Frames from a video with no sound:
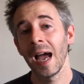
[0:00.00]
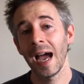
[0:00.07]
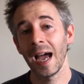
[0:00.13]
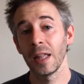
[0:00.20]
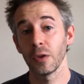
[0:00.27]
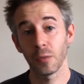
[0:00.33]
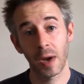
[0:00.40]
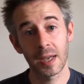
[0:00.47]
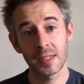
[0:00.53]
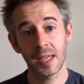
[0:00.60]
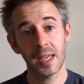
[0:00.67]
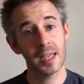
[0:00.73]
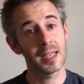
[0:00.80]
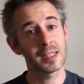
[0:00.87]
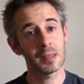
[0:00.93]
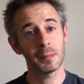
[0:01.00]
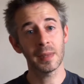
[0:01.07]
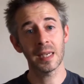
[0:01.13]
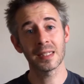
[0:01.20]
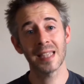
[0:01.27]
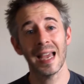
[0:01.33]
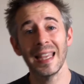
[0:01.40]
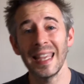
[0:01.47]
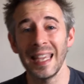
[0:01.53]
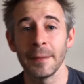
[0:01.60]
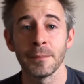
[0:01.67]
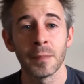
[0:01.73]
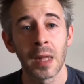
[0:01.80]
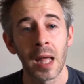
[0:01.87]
and the writer is Miyazaki.